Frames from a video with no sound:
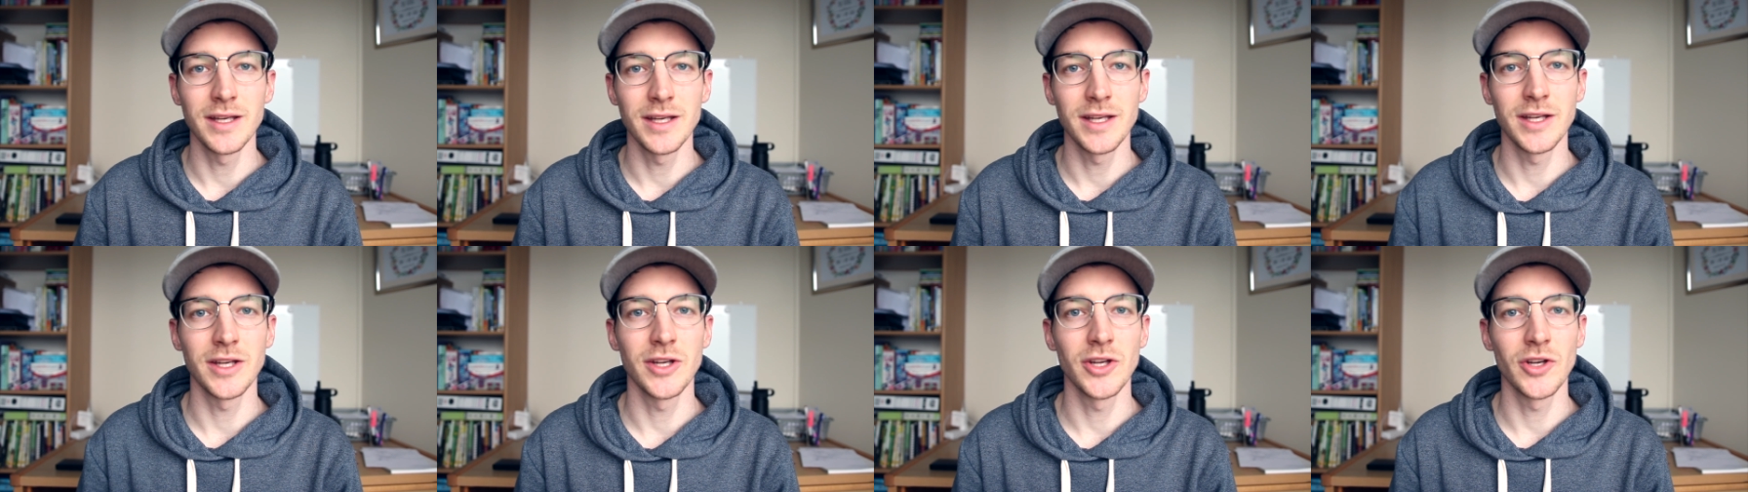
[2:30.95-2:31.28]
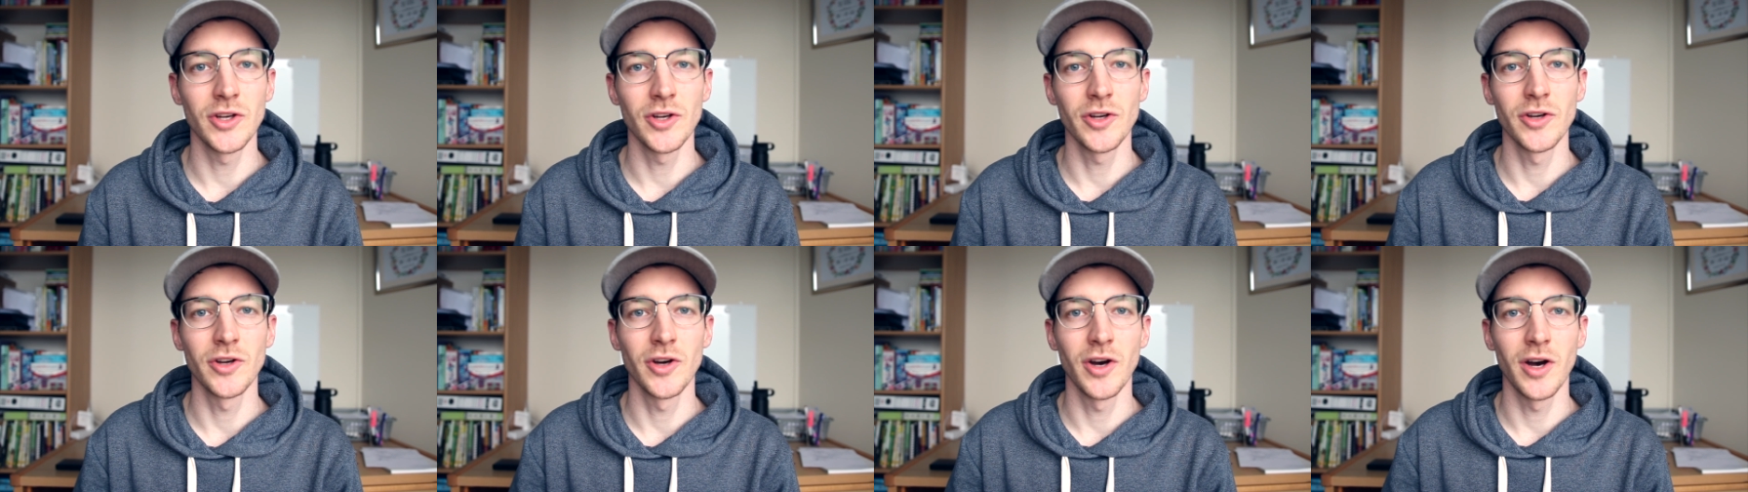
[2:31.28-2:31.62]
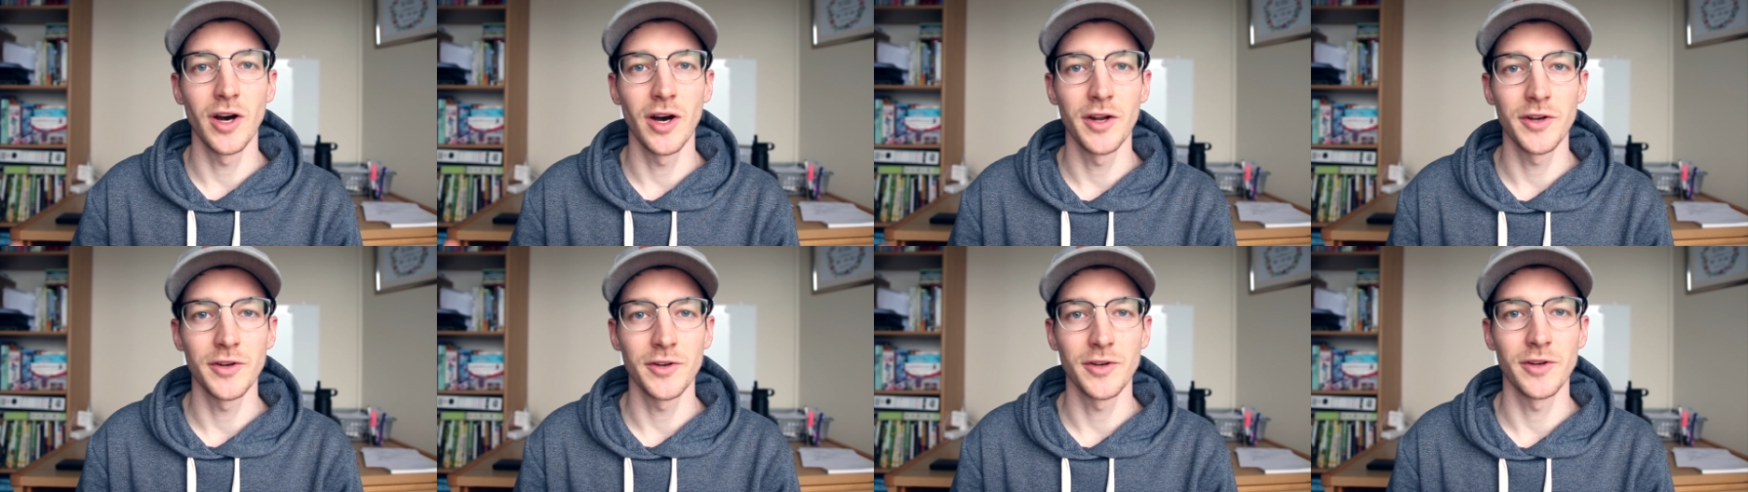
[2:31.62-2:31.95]
here
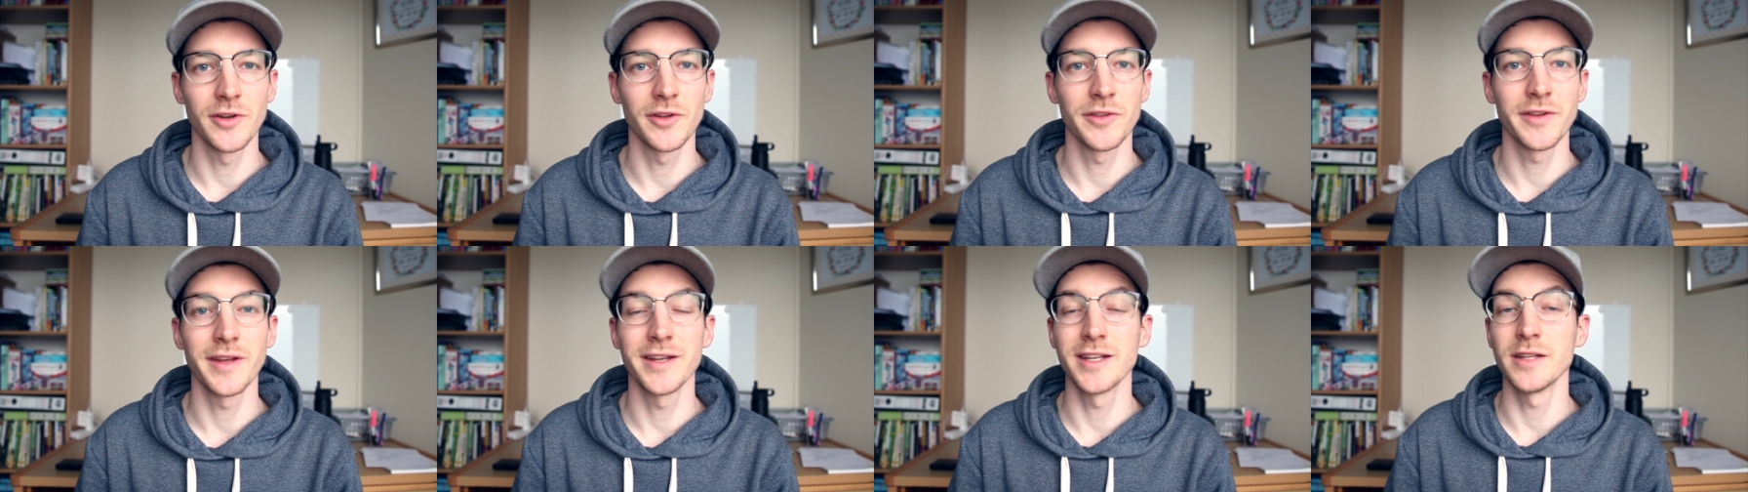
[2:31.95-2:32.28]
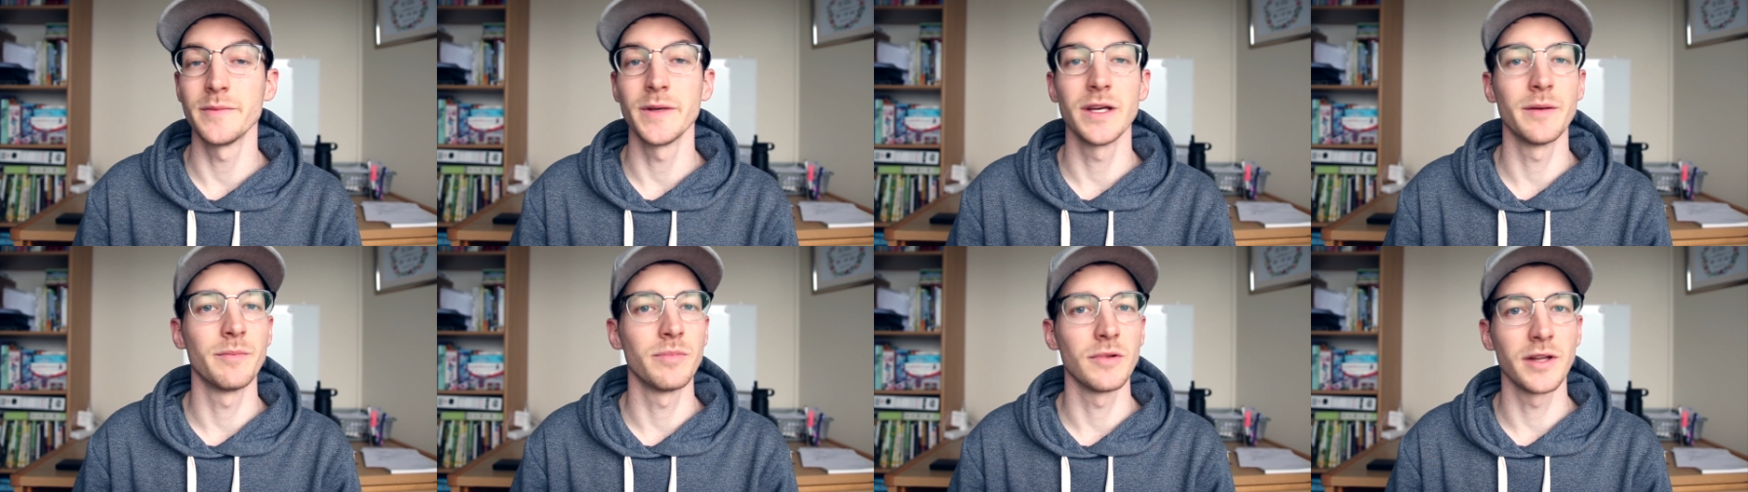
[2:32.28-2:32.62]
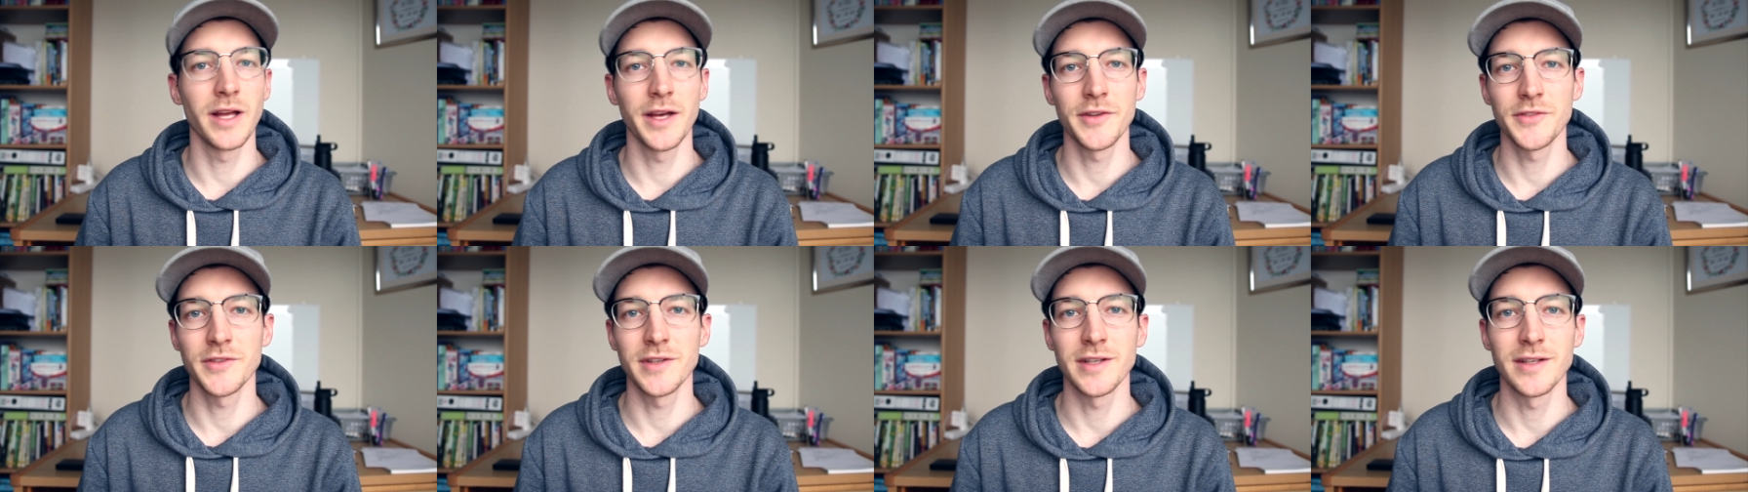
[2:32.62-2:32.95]
on earth and to be a
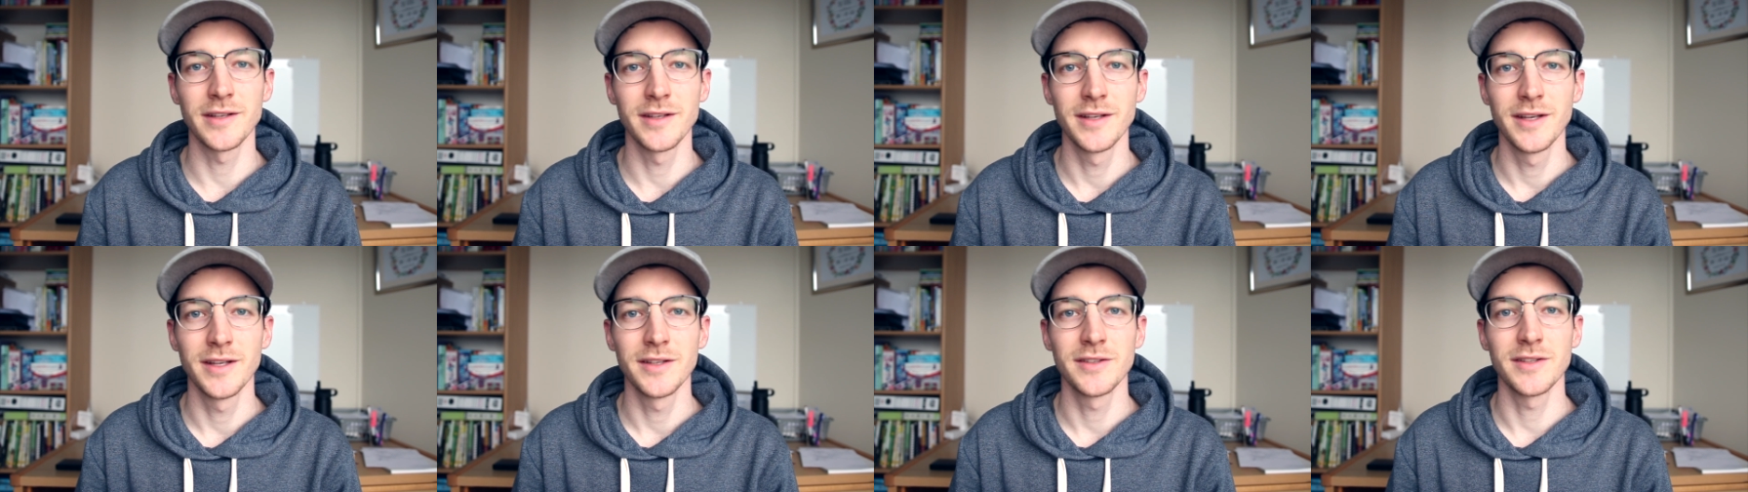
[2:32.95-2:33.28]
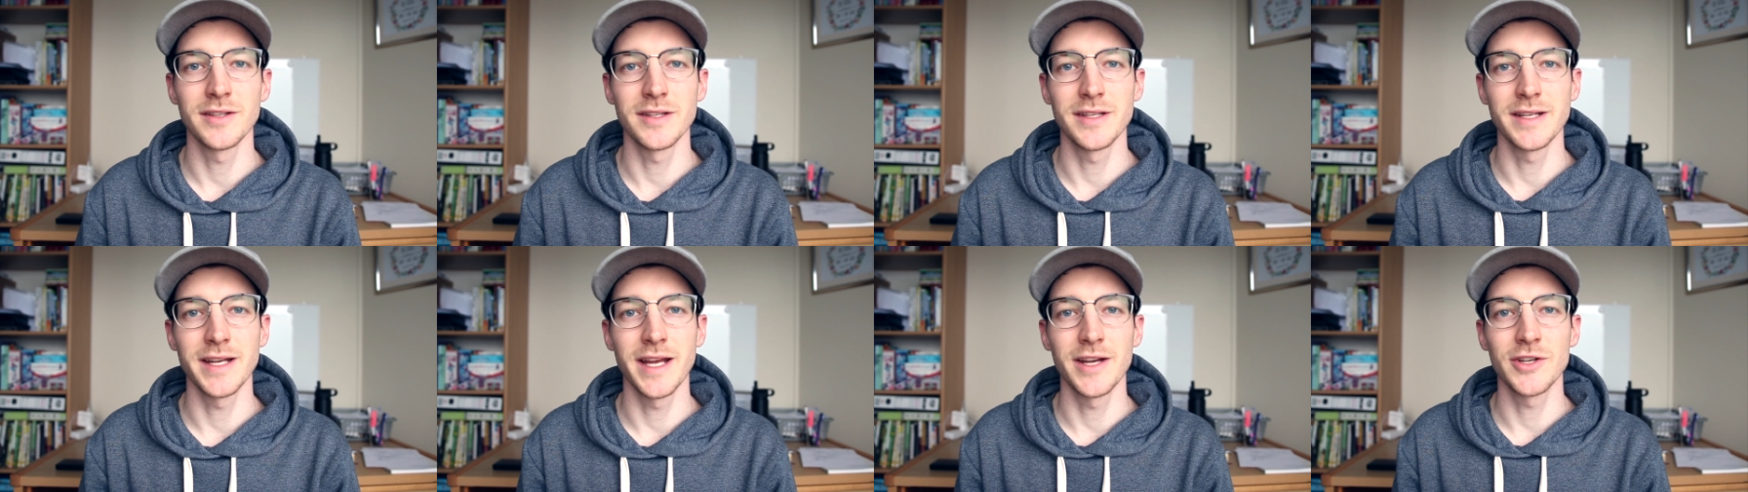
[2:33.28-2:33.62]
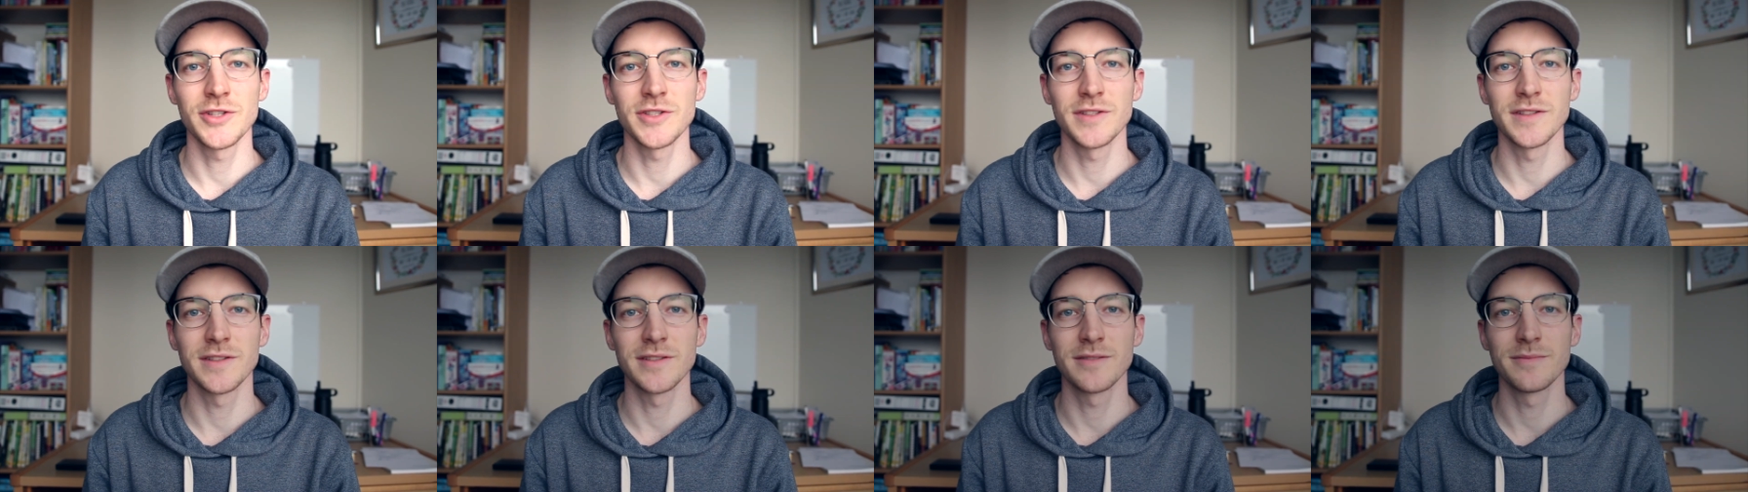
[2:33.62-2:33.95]
blessing to the
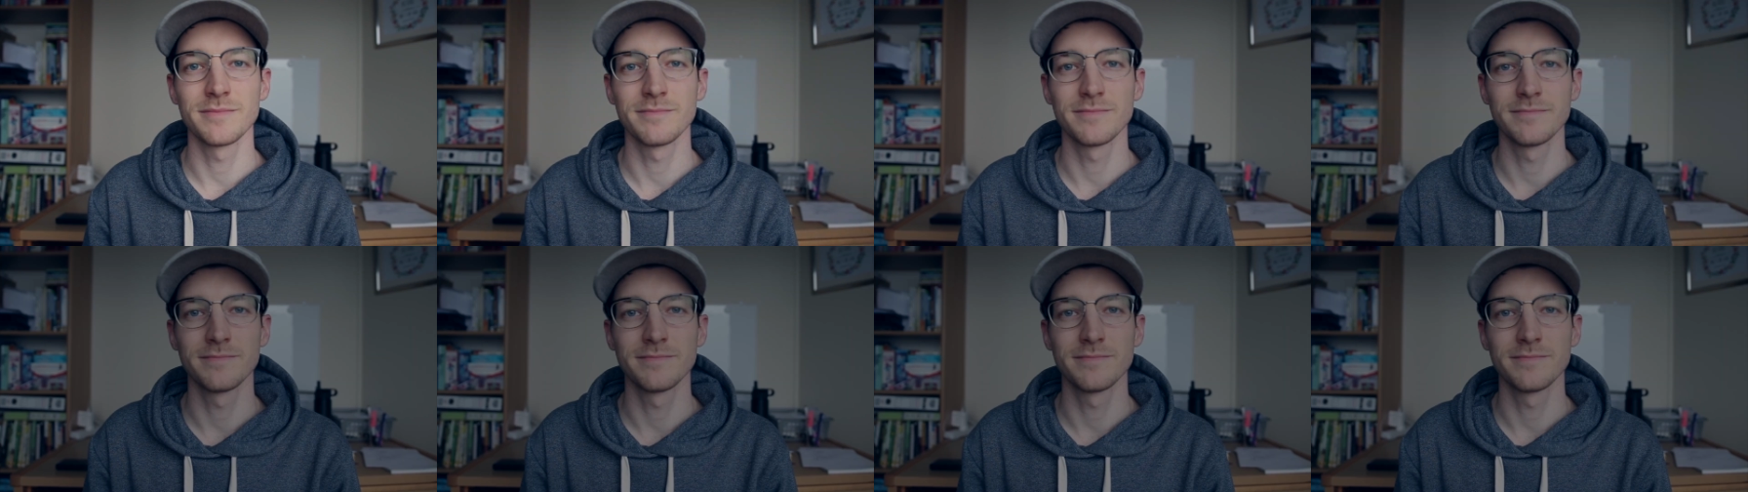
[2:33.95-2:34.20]
nations.